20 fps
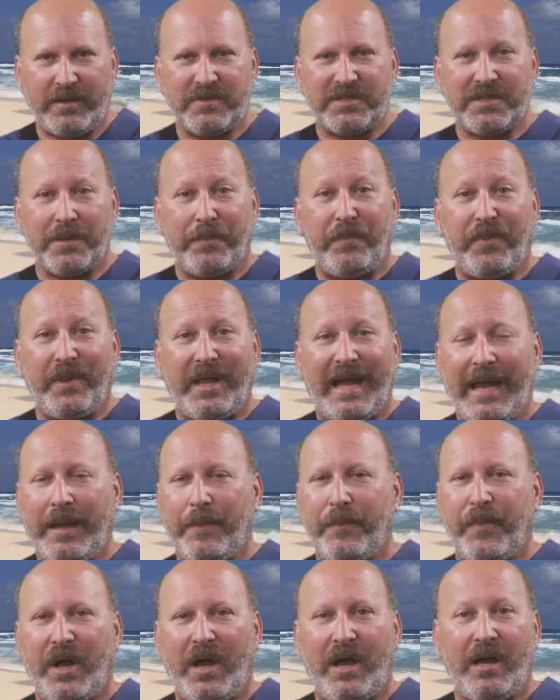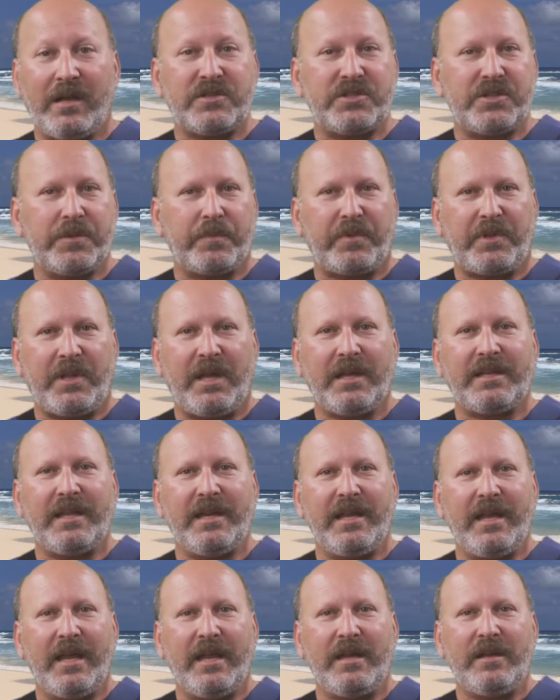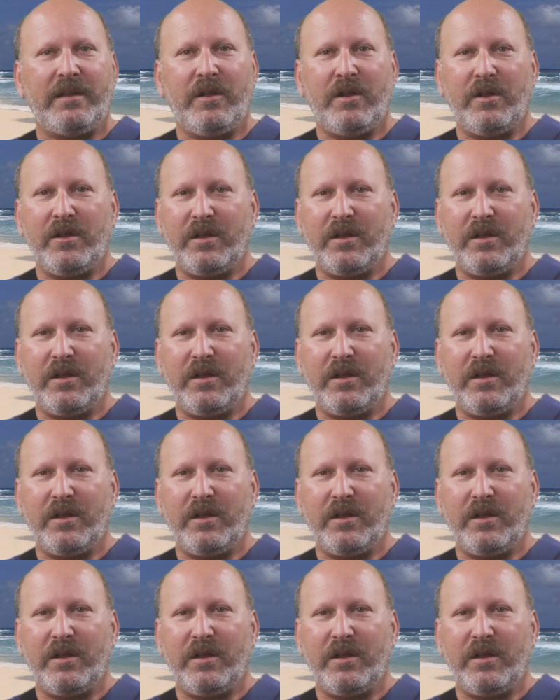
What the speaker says: It was a black box, you plugged it in,